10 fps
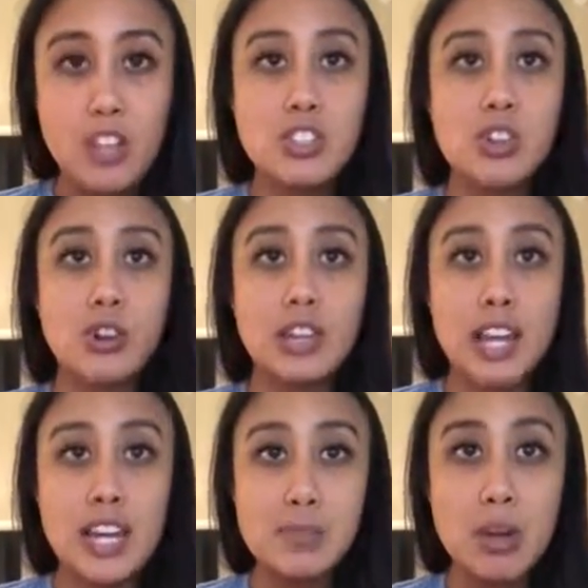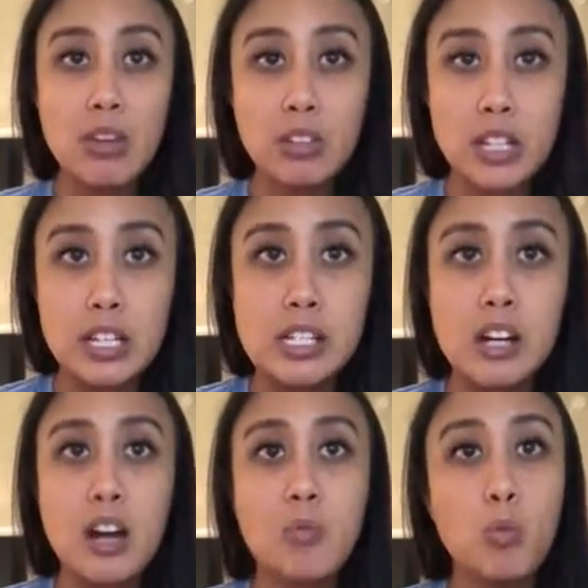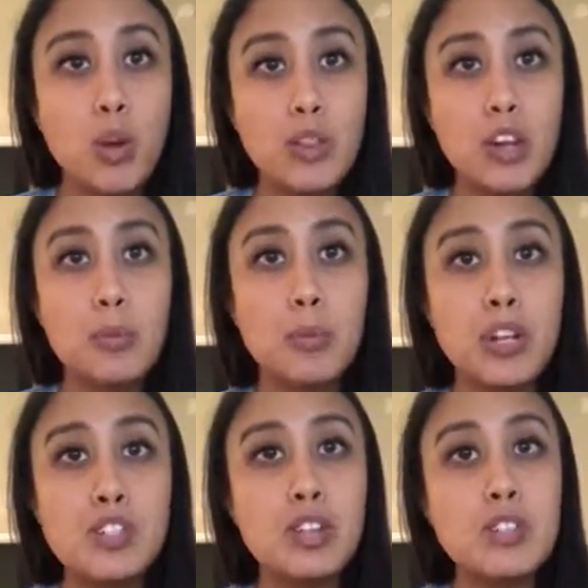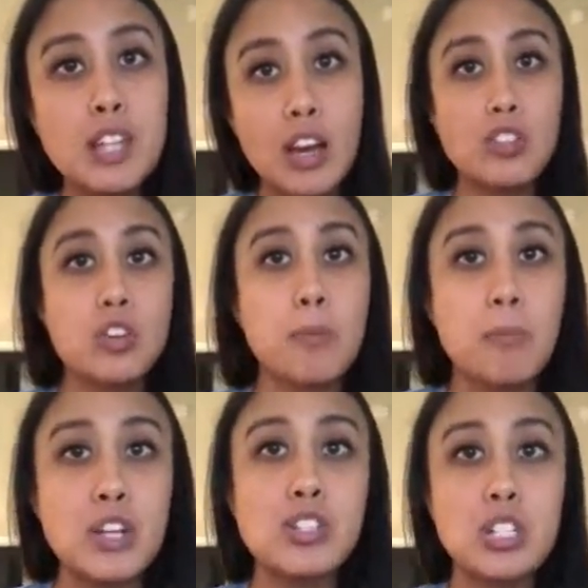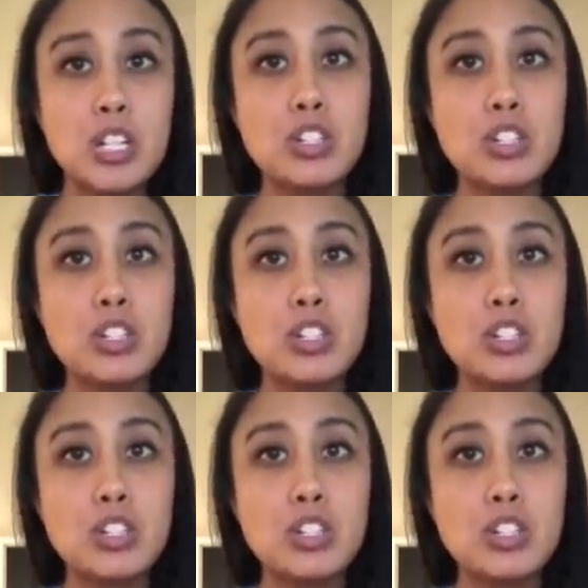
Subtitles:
So last but not least, one thing a pre-service counselor must